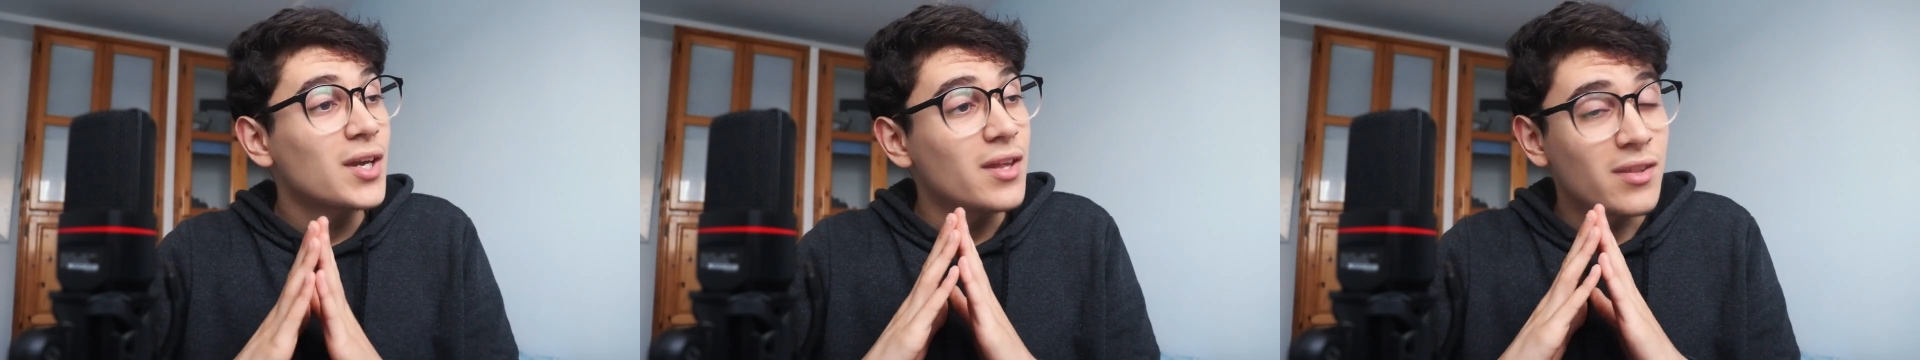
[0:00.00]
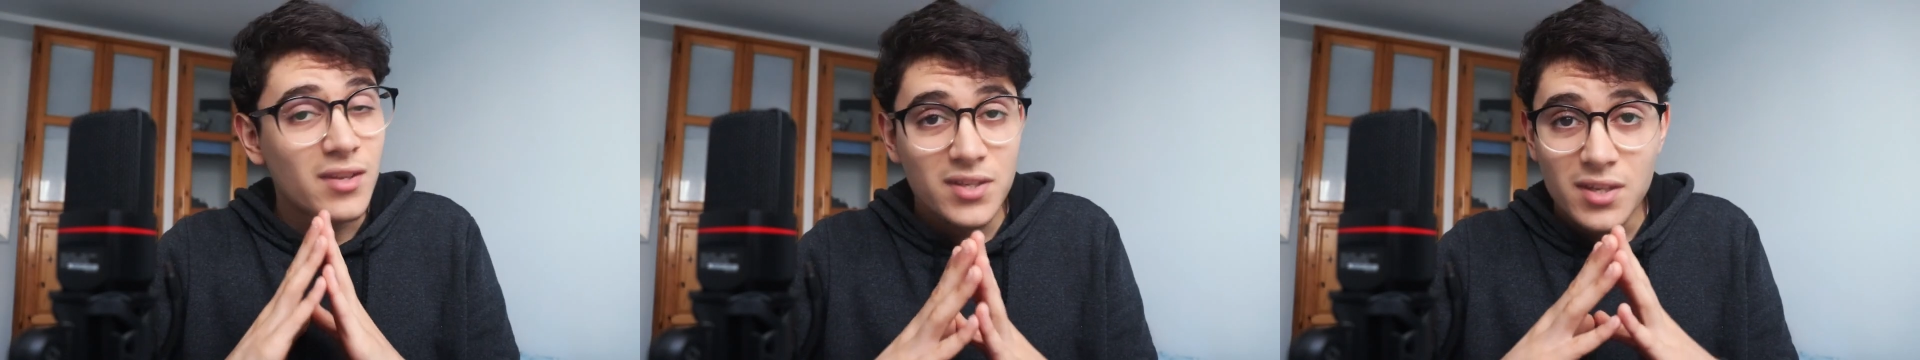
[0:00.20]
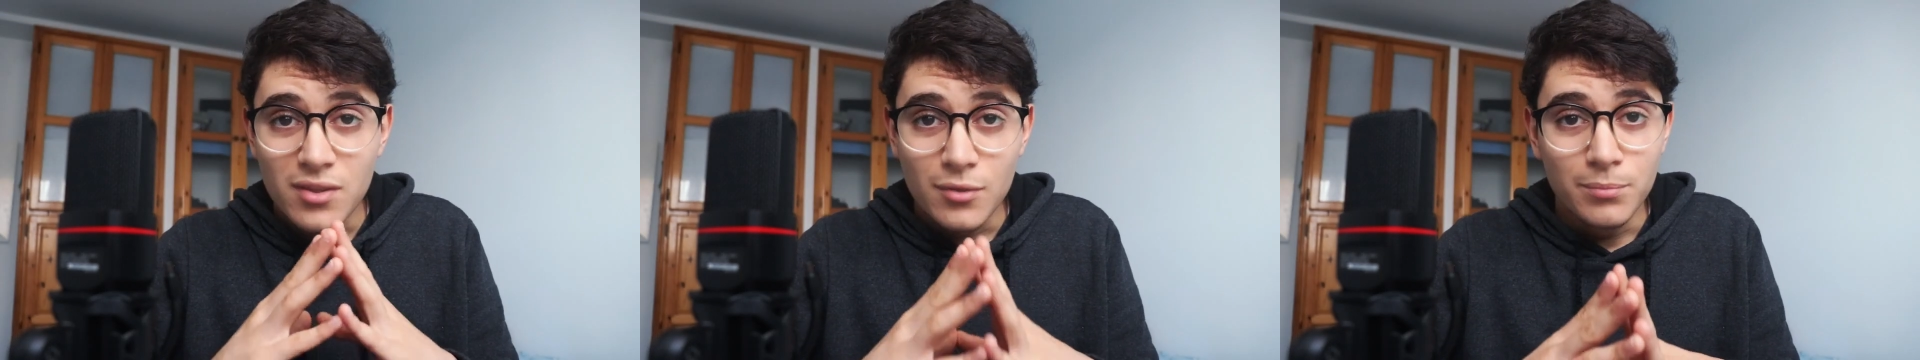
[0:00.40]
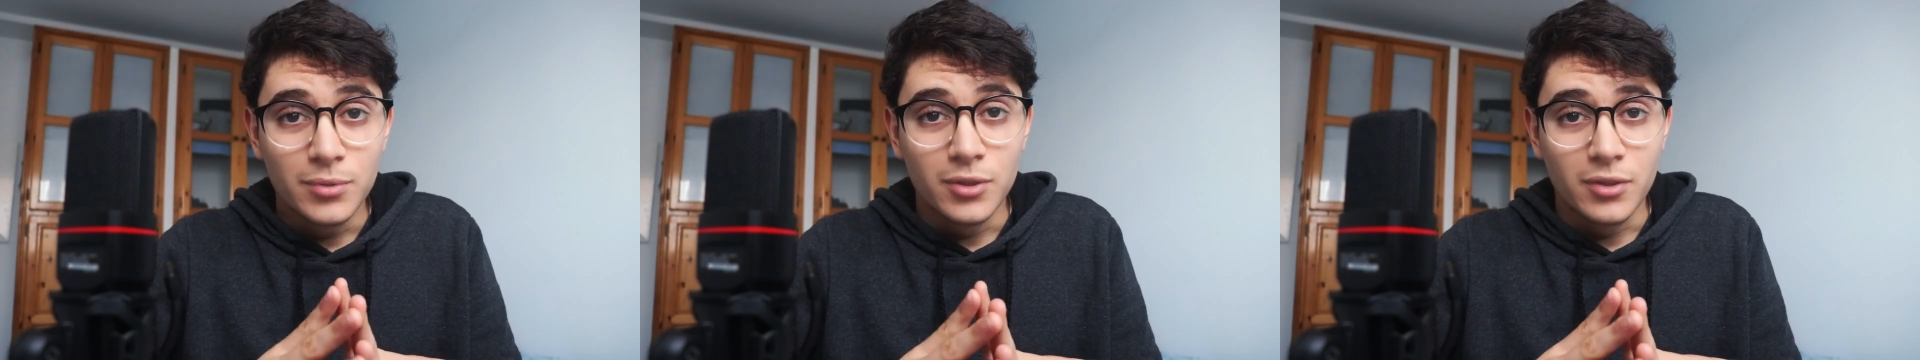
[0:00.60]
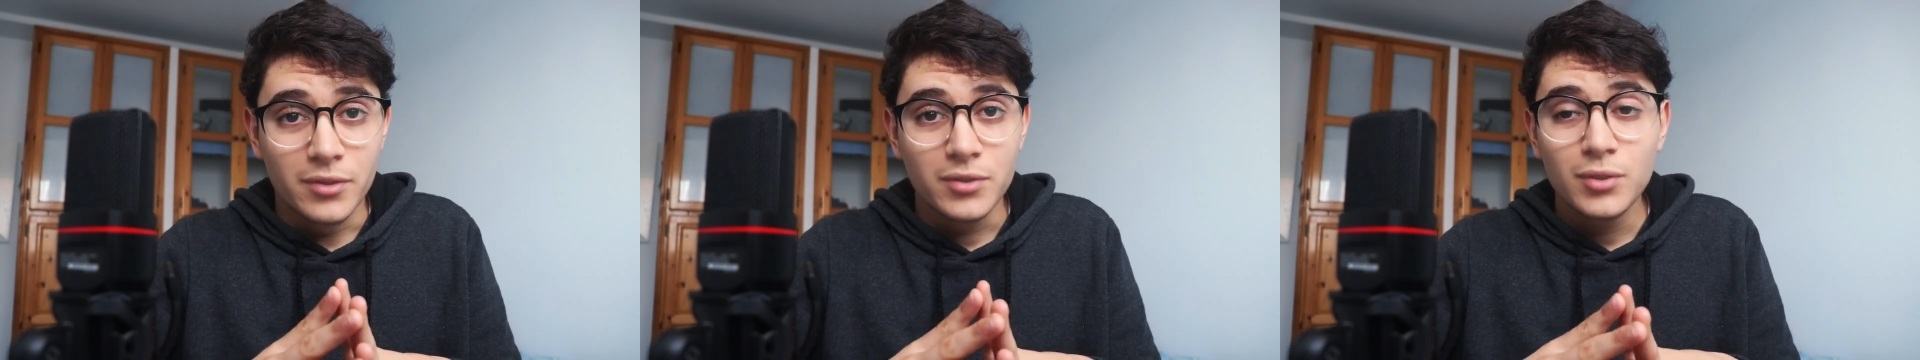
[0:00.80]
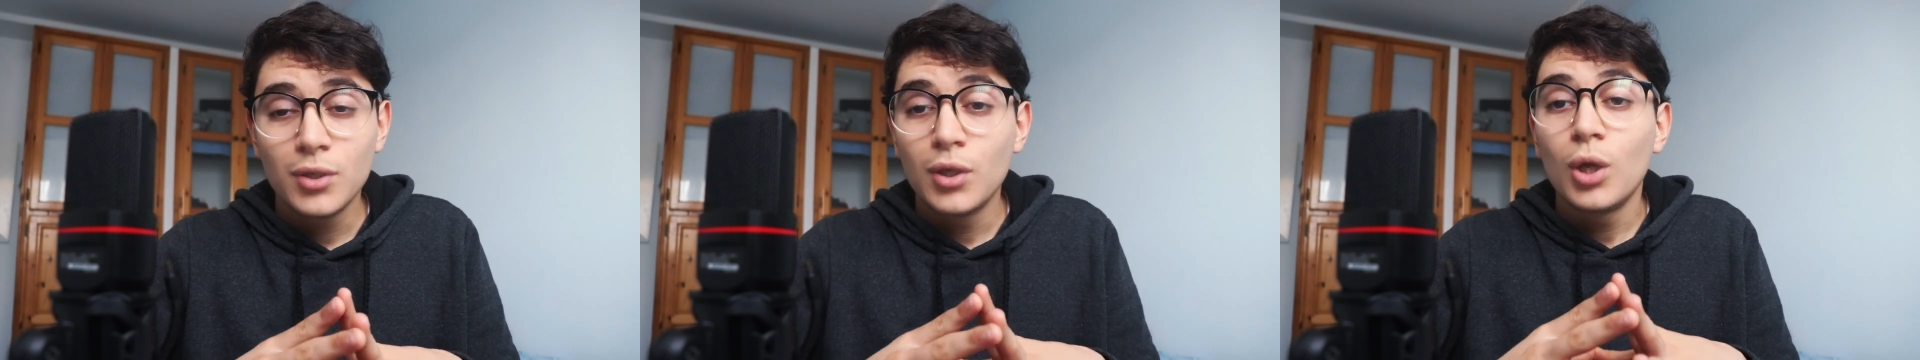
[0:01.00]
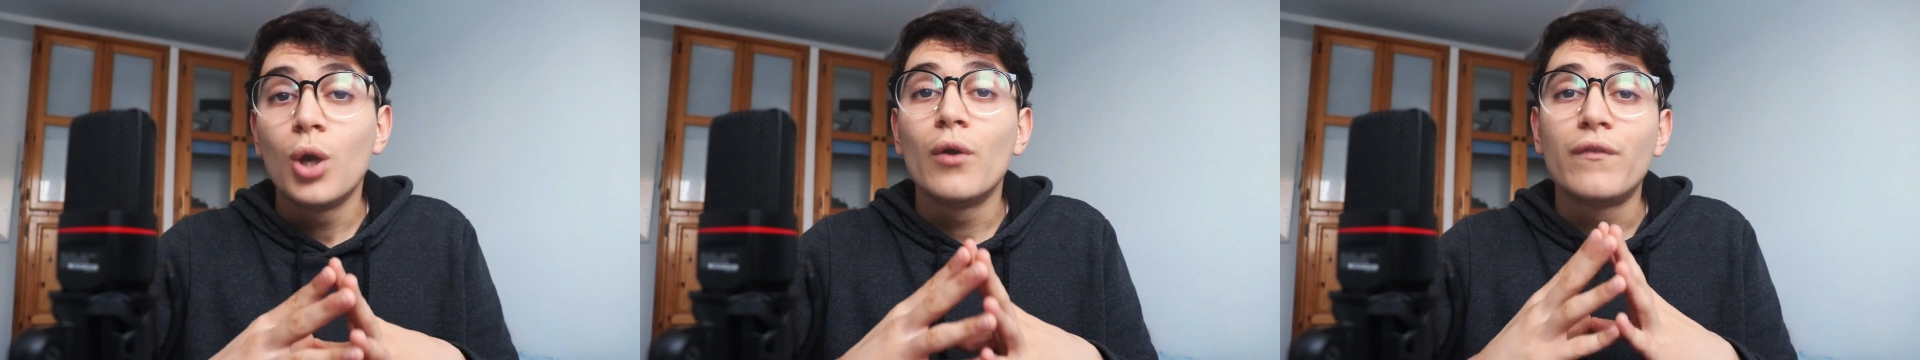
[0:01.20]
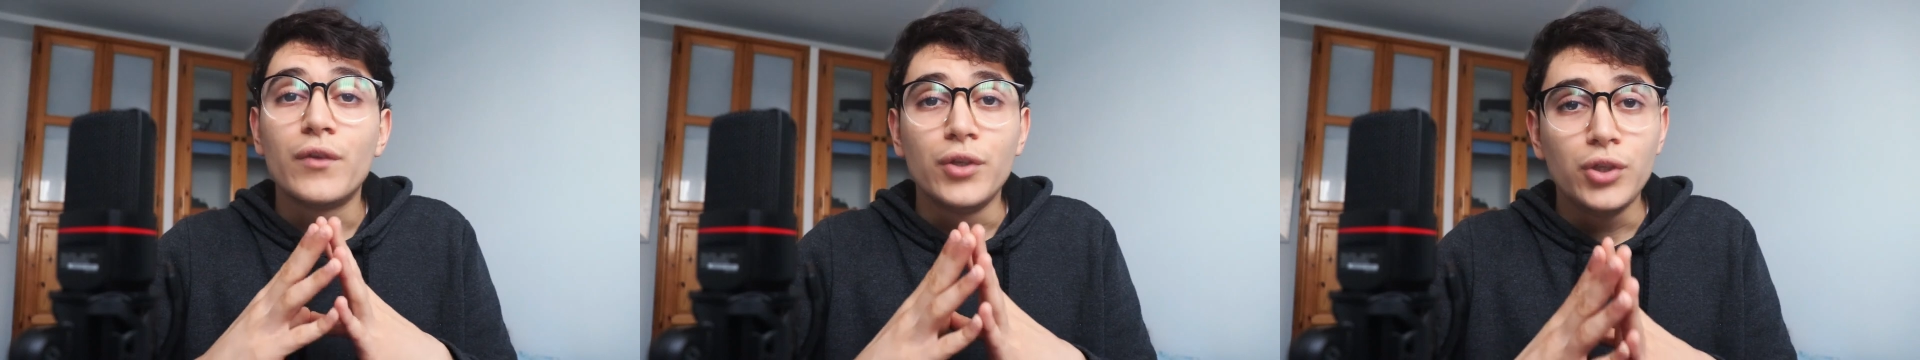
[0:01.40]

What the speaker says: This is the born of a